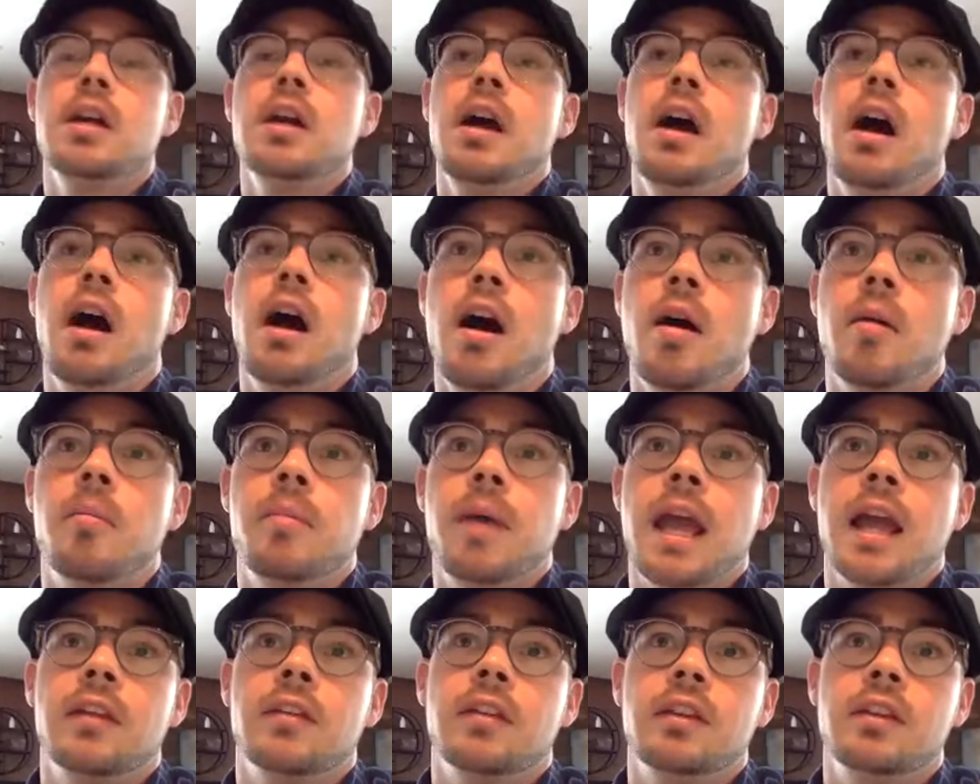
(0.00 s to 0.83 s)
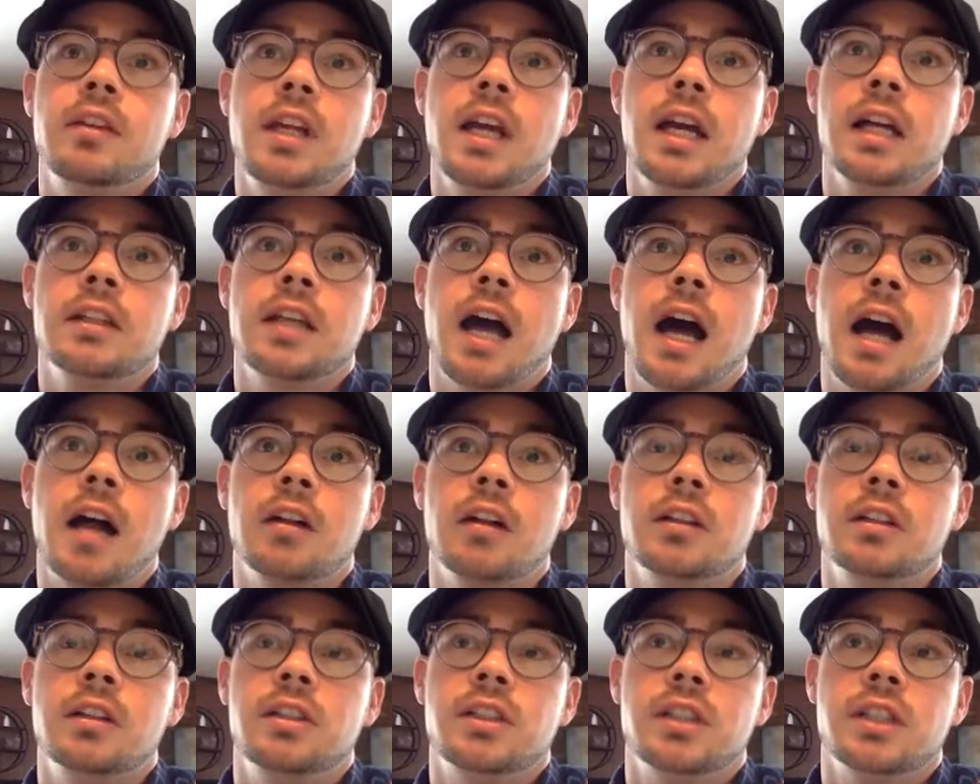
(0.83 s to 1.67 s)
And the
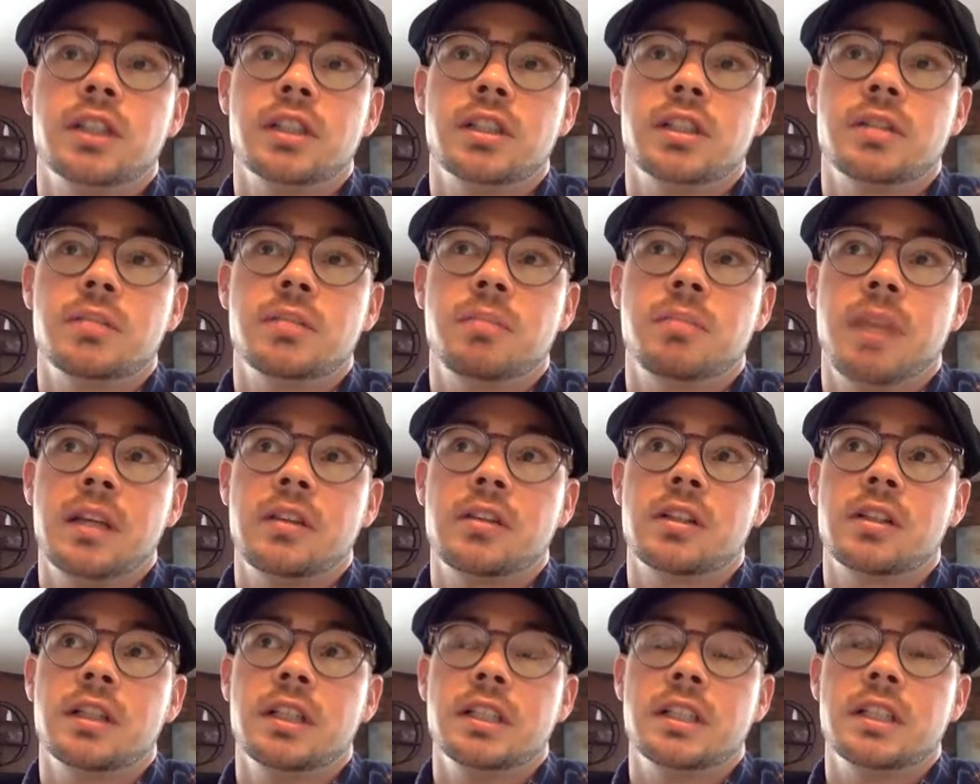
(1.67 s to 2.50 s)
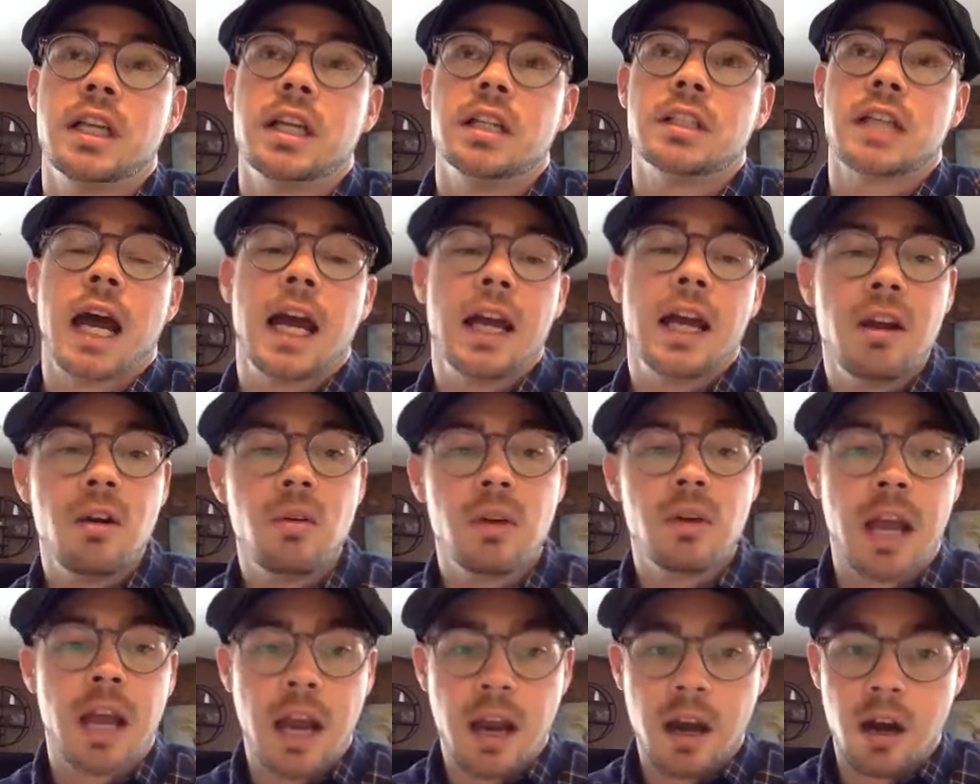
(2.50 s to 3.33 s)
deontologist basically says, I
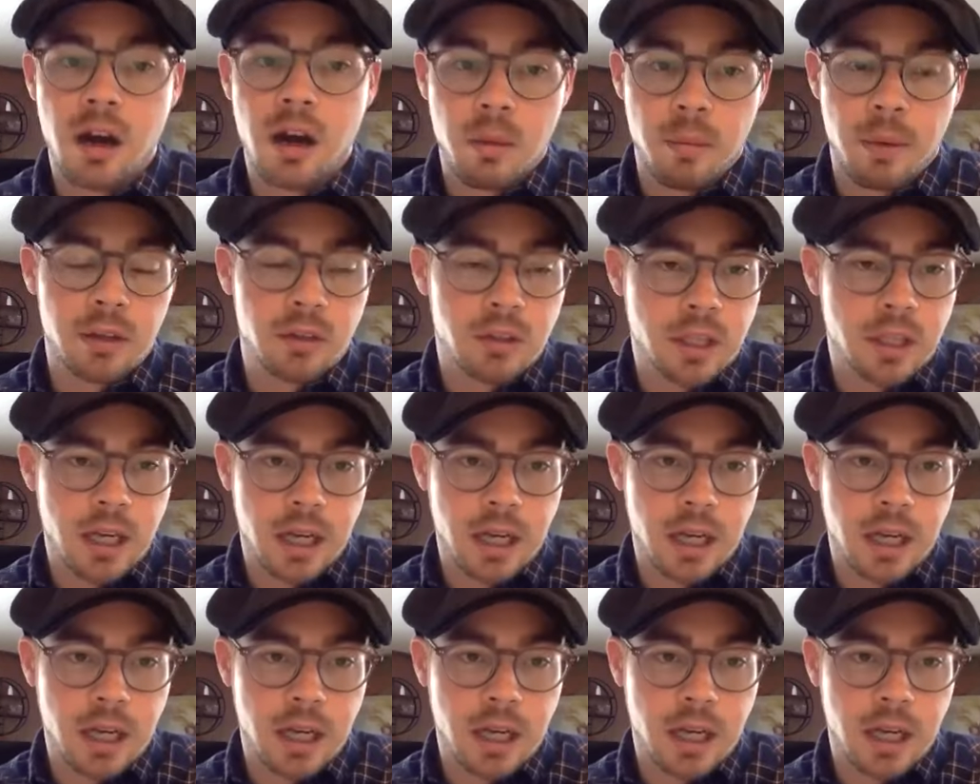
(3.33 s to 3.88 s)
don't care about the